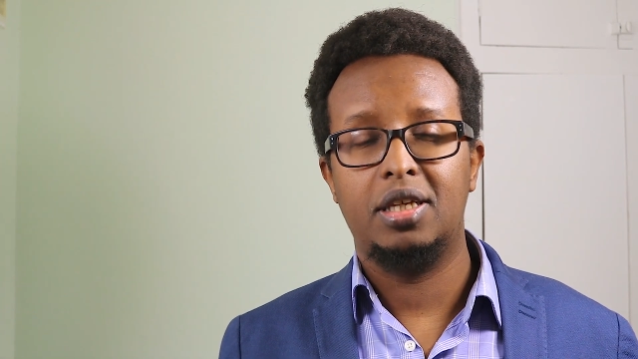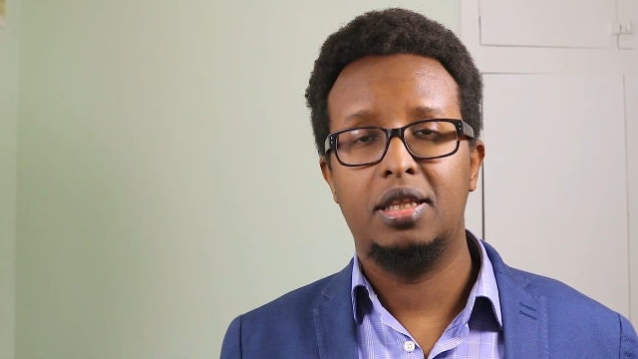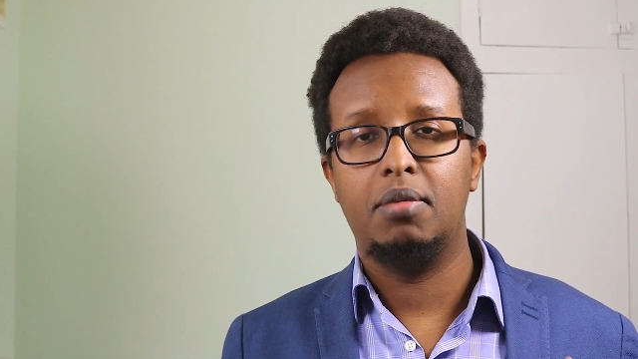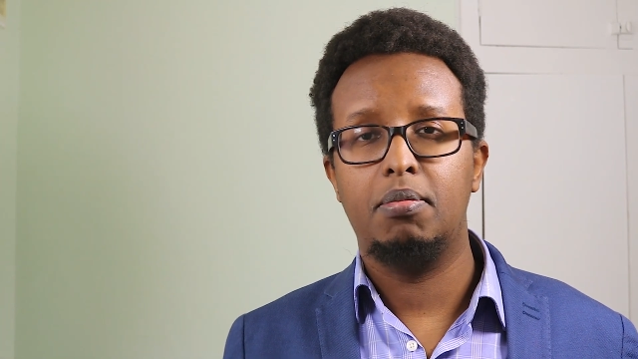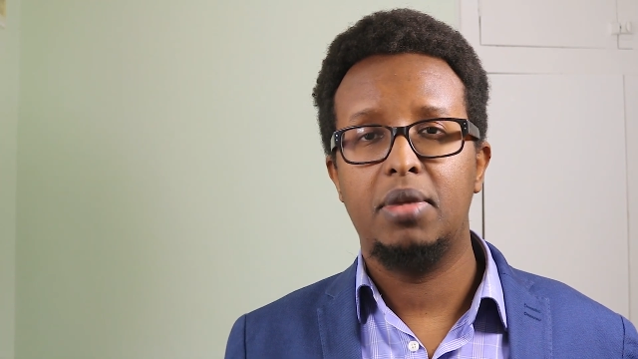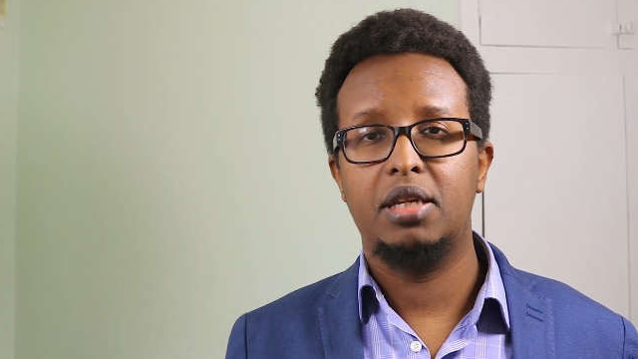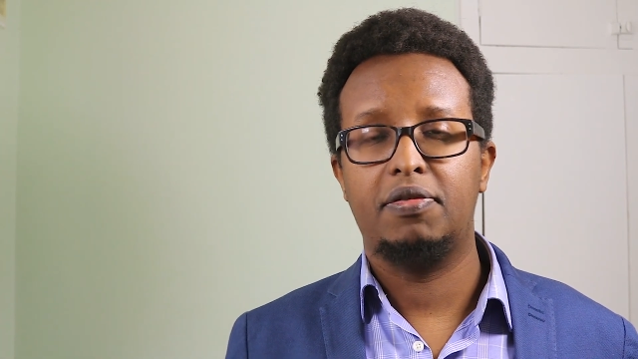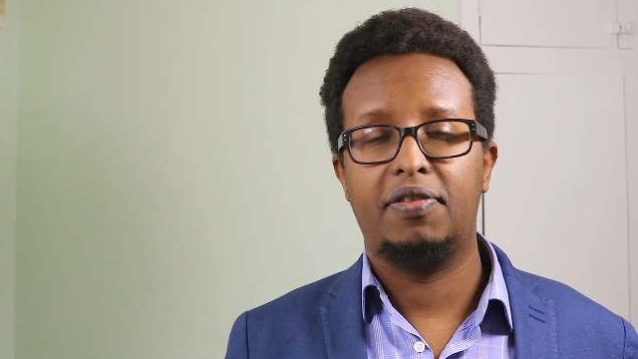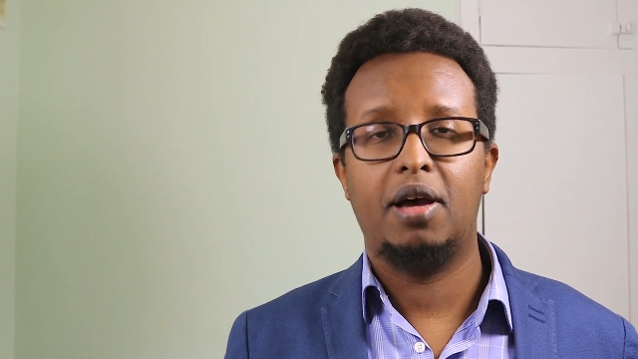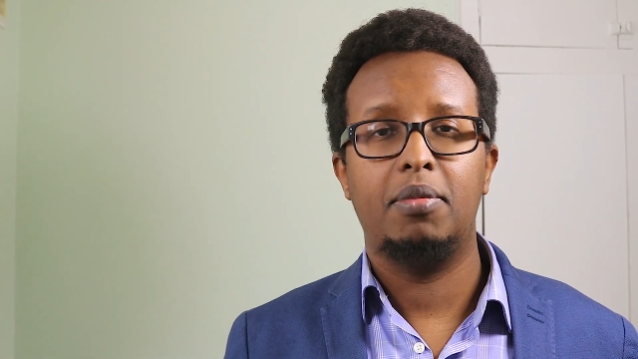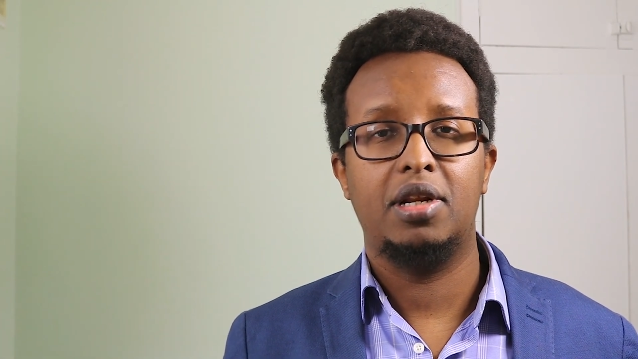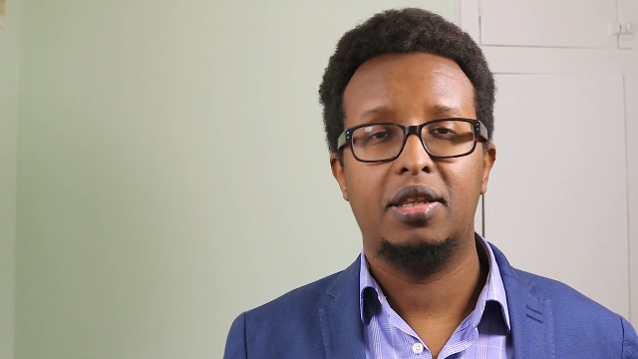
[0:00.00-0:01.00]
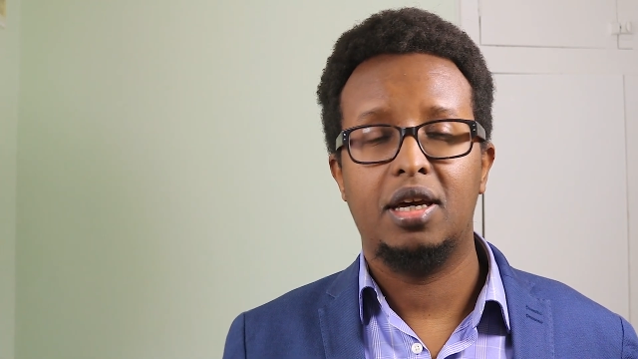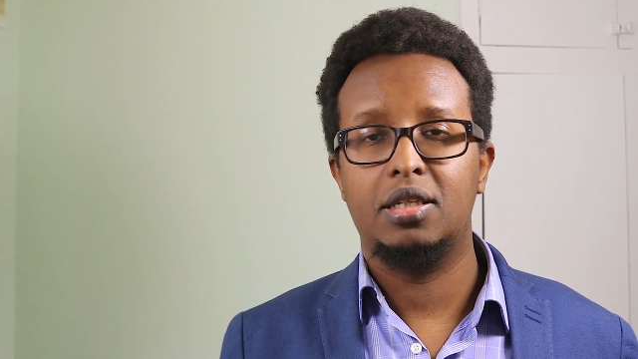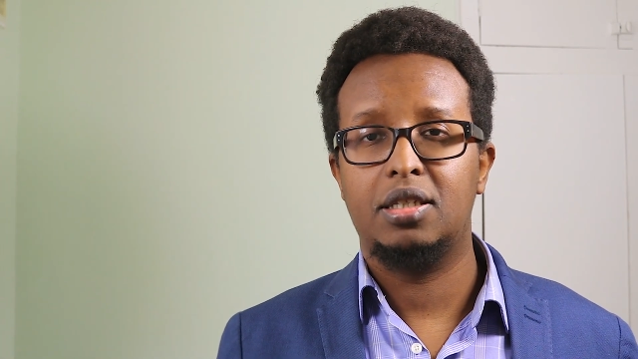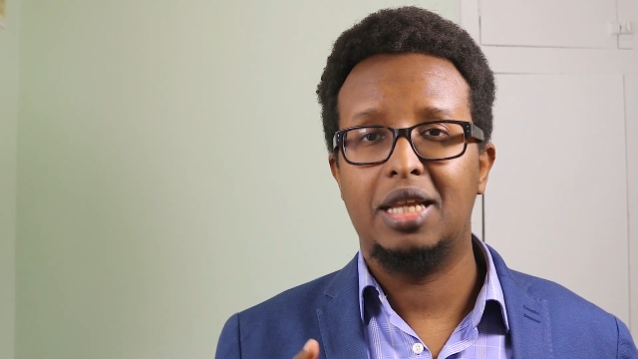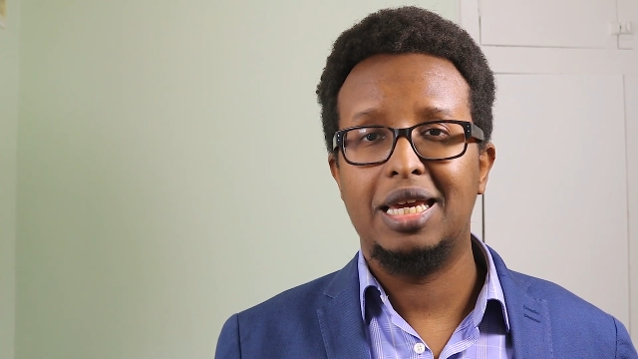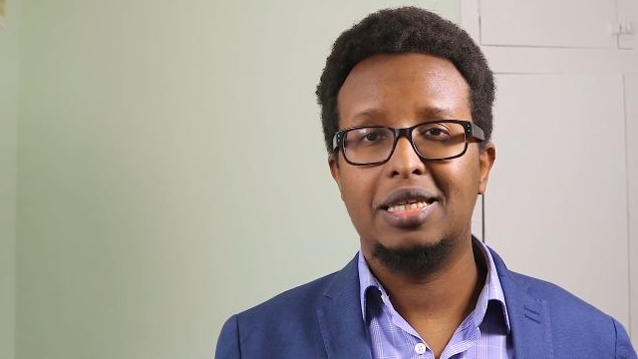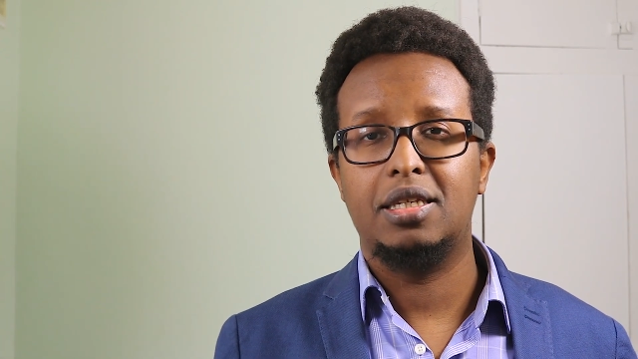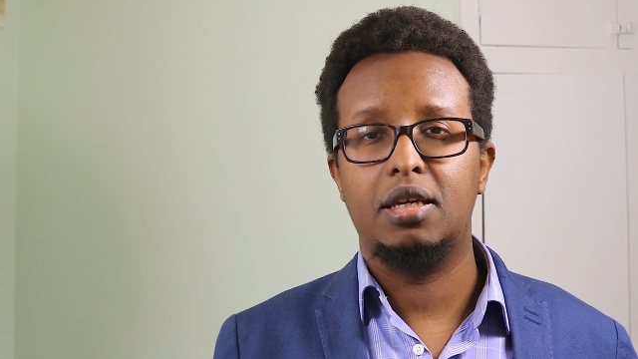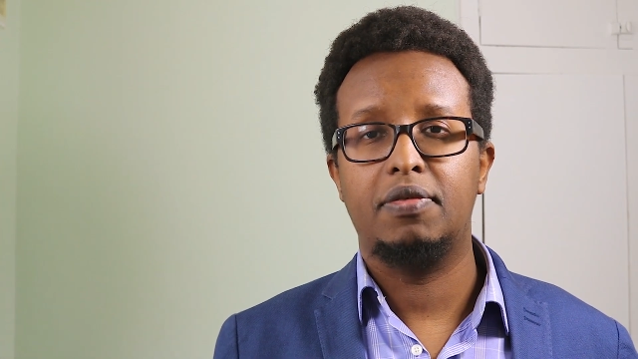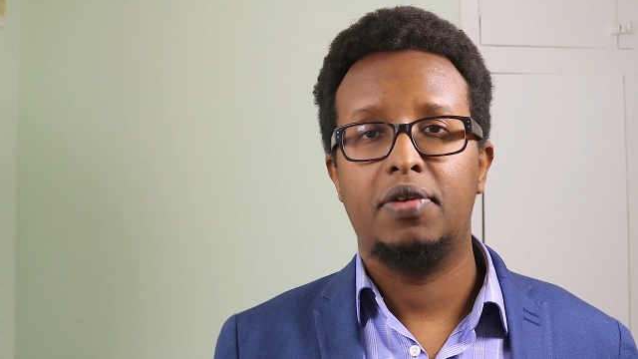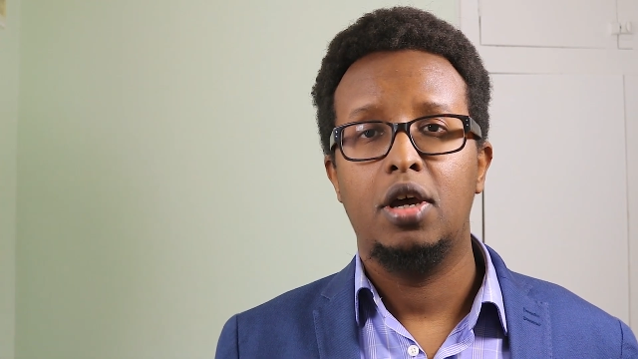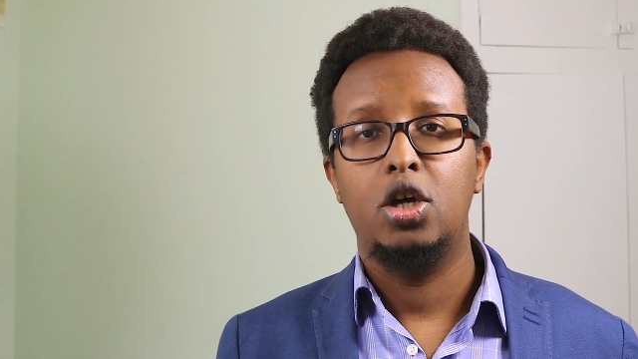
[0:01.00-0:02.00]
in the mint family that is
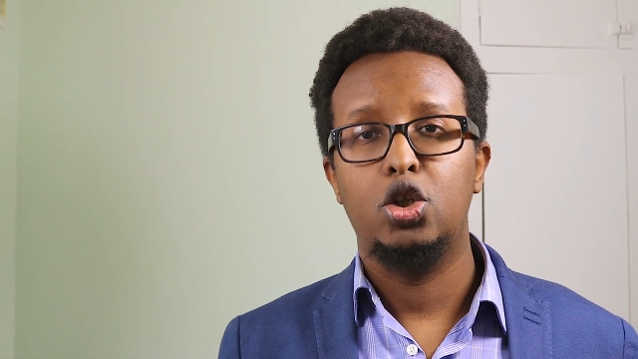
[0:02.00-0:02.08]
native